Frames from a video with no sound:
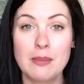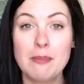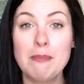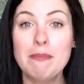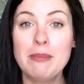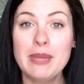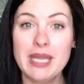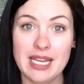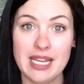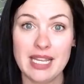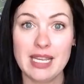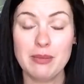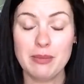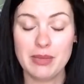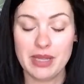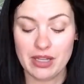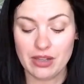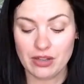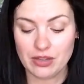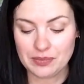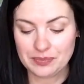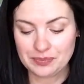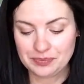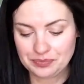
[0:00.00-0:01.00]
mini
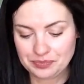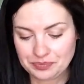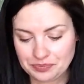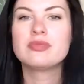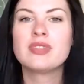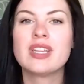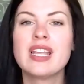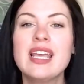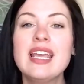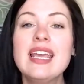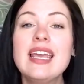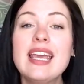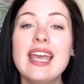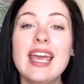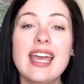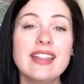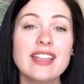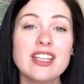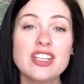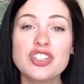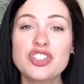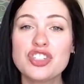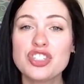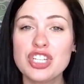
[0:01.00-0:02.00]
mill.
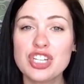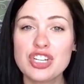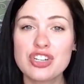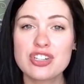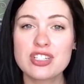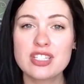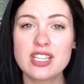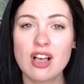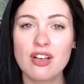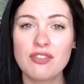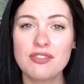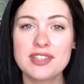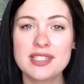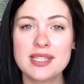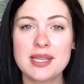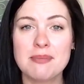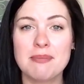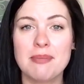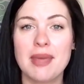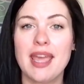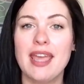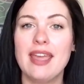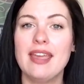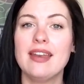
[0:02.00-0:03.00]
And then she herself is
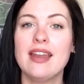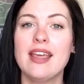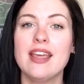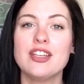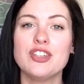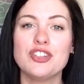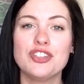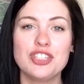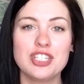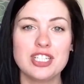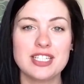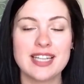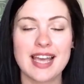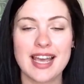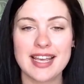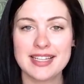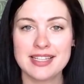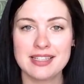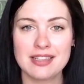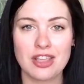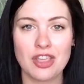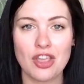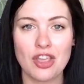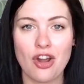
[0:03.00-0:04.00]
in Maine and she
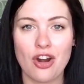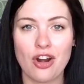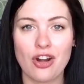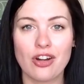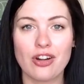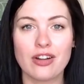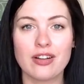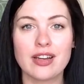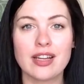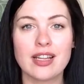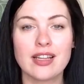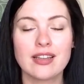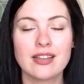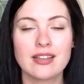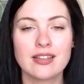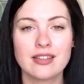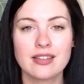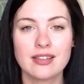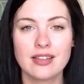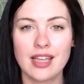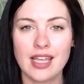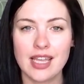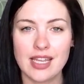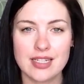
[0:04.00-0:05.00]
dyes the yarn,
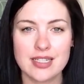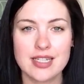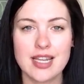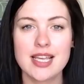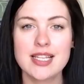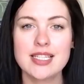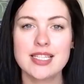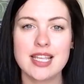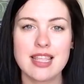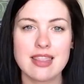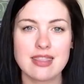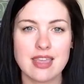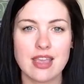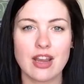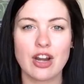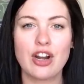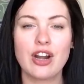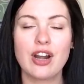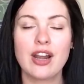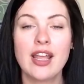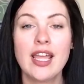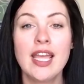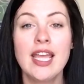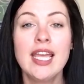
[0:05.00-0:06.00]
hand dyes it
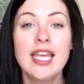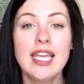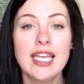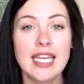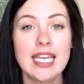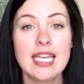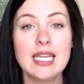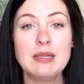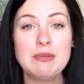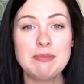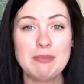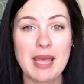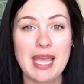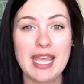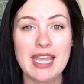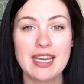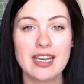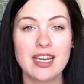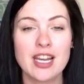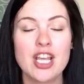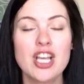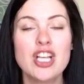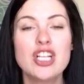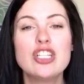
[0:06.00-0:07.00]
there in
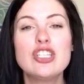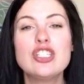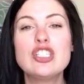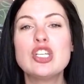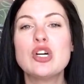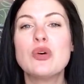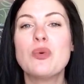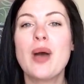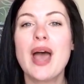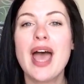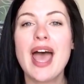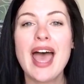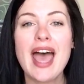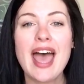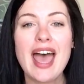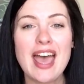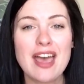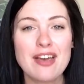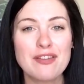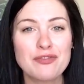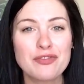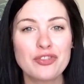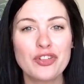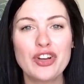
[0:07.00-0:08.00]
Maine. So
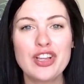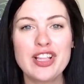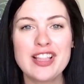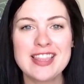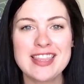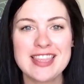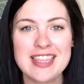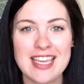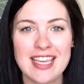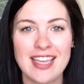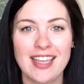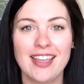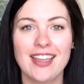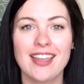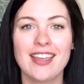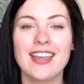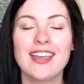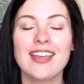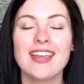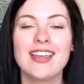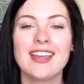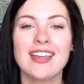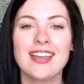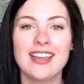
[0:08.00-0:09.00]

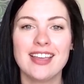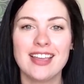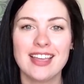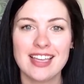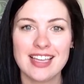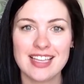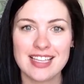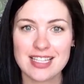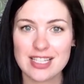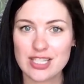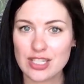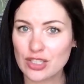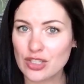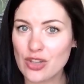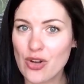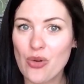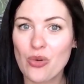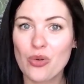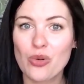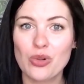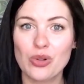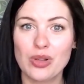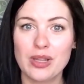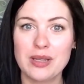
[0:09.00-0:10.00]
everything is
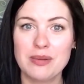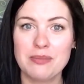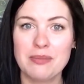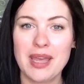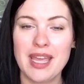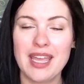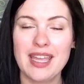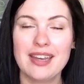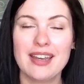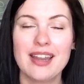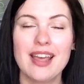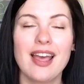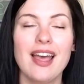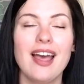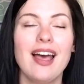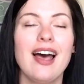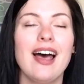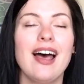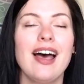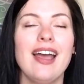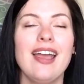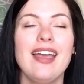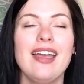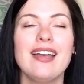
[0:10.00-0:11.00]
local in Maine.
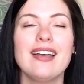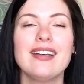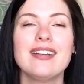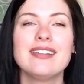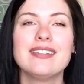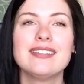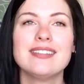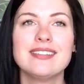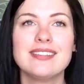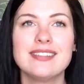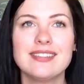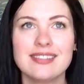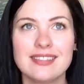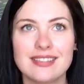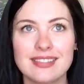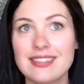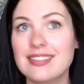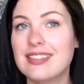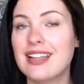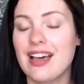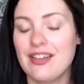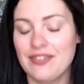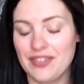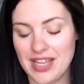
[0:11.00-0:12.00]
I
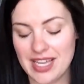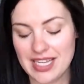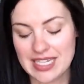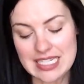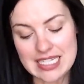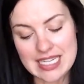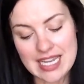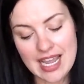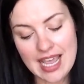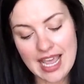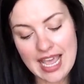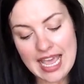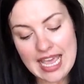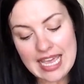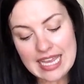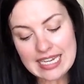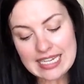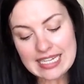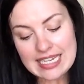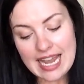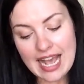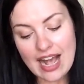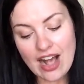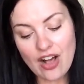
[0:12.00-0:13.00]
love it.
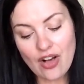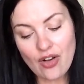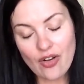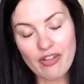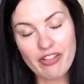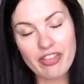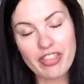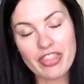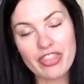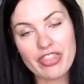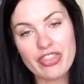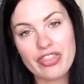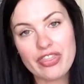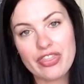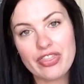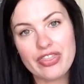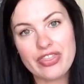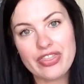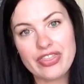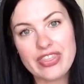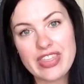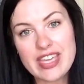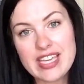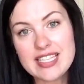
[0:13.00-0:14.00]
Now,
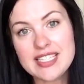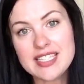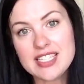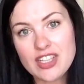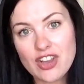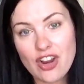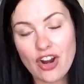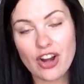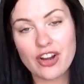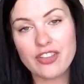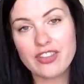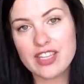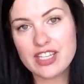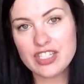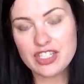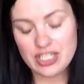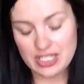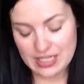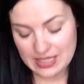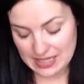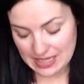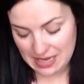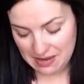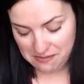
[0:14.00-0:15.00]
this yarn that
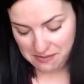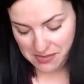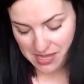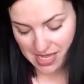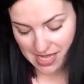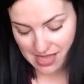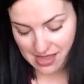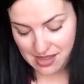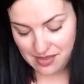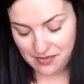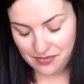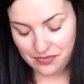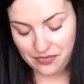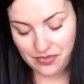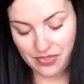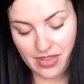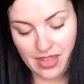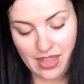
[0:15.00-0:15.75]
she sent me,